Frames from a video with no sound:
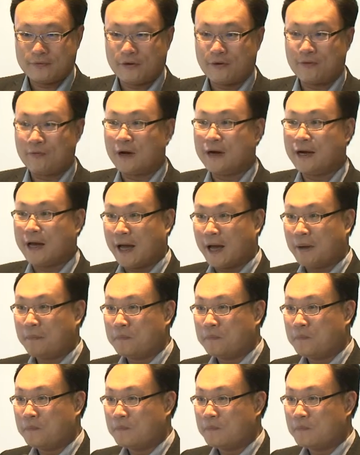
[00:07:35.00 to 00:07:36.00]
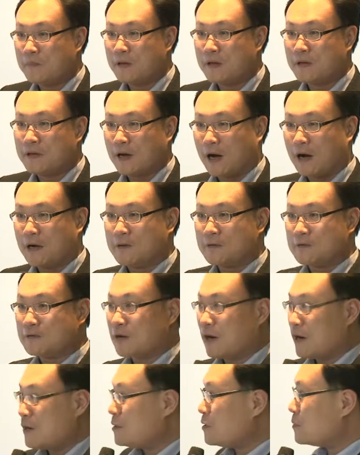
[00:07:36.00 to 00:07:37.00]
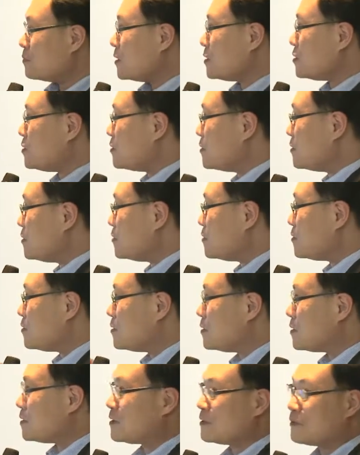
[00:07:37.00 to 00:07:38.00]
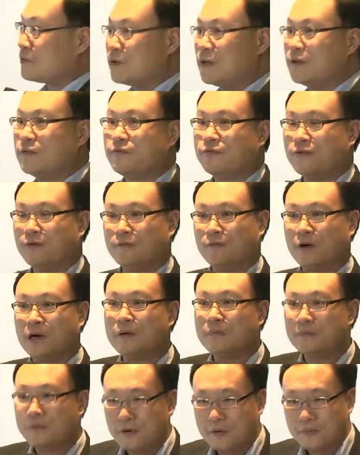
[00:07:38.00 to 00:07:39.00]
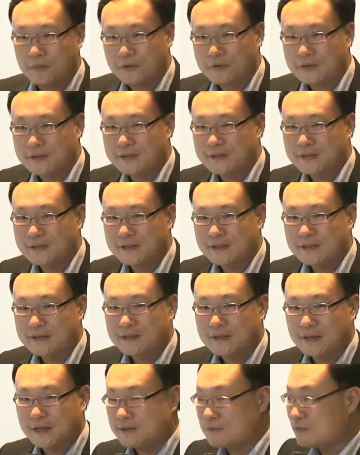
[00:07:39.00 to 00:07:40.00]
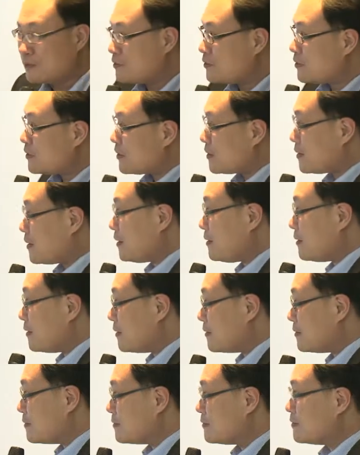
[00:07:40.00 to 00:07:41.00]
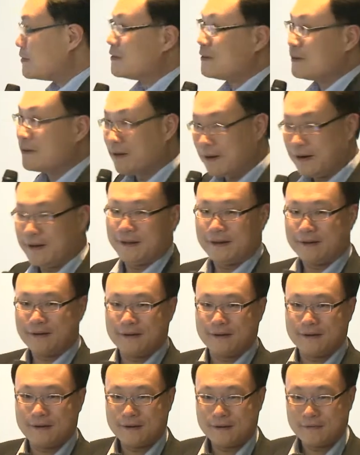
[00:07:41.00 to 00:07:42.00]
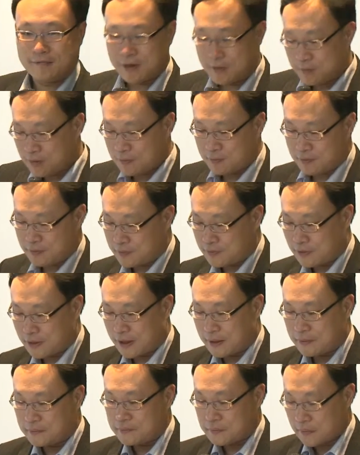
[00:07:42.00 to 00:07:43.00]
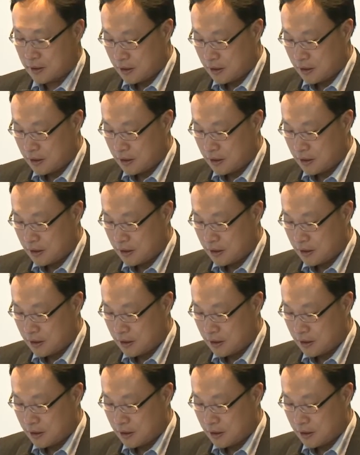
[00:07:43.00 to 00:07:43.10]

For one app, try to make sure you only for one purpose. That's very keen and clear. One purpose for that.